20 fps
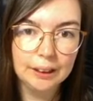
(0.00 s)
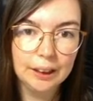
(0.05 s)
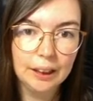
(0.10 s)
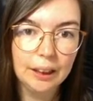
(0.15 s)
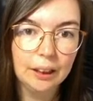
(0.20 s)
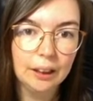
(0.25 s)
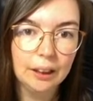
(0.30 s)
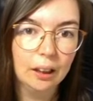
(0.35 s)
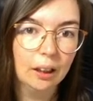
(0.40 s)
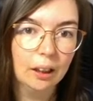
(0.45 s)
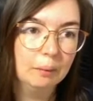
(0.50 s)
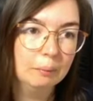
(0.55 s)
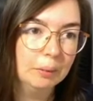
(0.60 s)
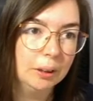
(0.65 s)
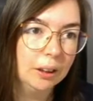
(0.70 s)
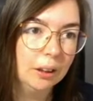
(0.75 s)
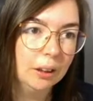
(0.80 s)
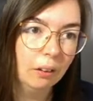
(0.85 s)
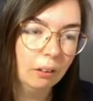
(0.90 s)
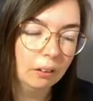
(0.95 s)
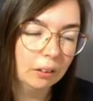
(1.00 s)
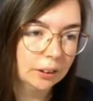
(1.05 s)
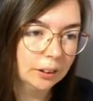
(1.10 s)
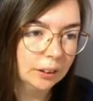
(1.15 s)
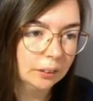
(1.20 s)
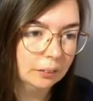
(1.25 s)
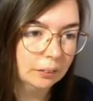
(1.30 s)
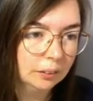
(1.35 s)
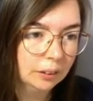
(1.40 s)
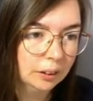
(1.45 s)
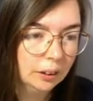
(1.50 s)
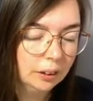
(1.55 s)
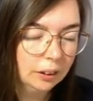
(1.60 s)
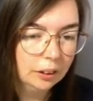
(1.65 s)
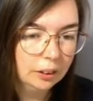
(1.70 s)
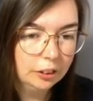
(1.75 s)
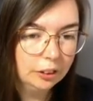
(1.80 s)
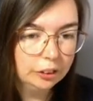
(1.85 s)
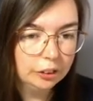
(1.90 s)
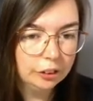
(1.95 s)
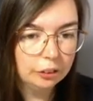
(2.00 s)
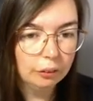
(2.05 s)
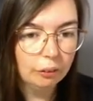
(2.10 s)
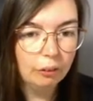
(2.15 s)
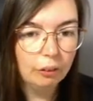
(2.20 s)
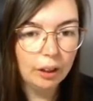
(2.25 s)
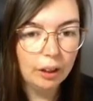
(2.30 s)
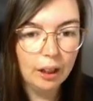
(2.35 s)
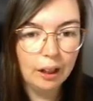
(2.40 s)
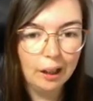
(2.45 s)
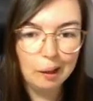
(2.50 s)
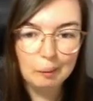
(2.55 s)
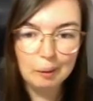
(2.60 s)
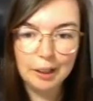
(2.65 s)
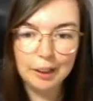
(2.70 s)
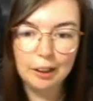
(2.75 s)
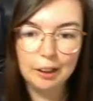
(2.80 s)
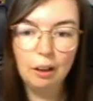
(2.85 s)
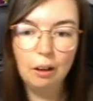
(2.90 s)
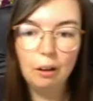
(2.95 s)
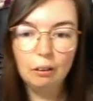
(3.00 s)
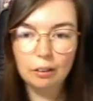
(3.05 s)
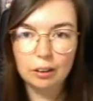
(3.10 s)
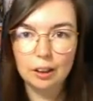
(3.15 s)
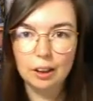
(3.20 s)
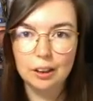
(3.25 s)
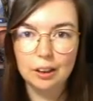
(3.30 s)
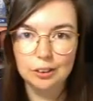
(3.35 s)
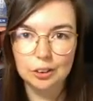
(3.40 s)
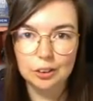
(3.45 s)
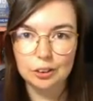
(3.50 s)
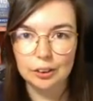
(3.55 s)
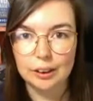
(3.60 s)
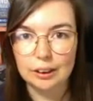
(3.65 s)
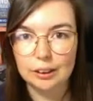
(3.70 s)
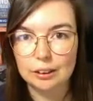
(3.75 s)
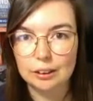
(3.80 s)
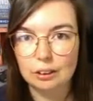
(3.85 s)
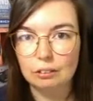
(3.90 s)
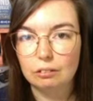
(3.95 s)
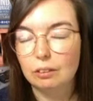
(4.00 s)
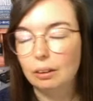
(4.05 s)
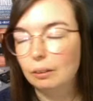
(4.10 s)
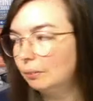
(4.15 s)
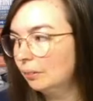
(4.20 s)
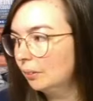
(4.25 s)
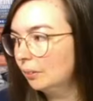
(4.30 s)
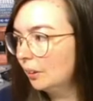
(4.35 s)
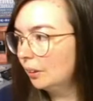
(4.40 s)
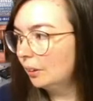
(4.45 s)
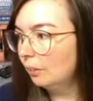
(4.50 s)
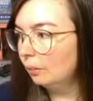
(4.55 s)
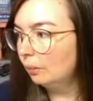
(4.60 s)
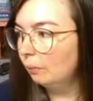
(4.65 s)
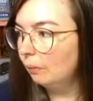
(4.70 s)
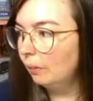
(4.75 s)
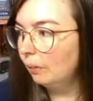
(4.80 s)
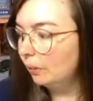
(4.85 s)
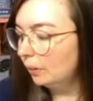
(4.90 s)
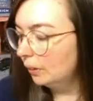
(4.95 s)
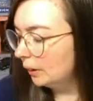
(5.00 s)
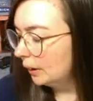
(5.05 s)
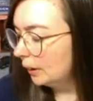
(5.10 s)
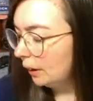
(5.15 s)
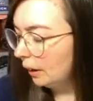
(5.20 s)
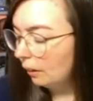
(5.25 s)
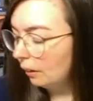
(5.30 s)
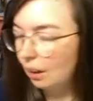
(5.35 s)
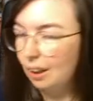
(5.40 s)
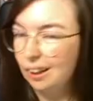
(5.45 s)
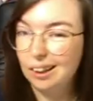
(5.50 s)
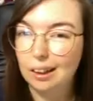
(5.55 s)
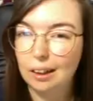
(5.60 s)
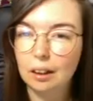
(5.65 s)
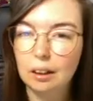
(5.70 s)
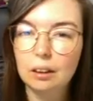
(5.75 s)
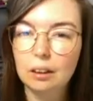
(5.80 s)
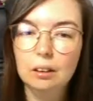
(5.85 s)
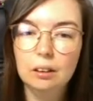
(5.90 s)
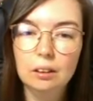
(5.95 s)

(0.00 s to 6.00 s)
legal amid lockdown? So in a lot of countries around the world there are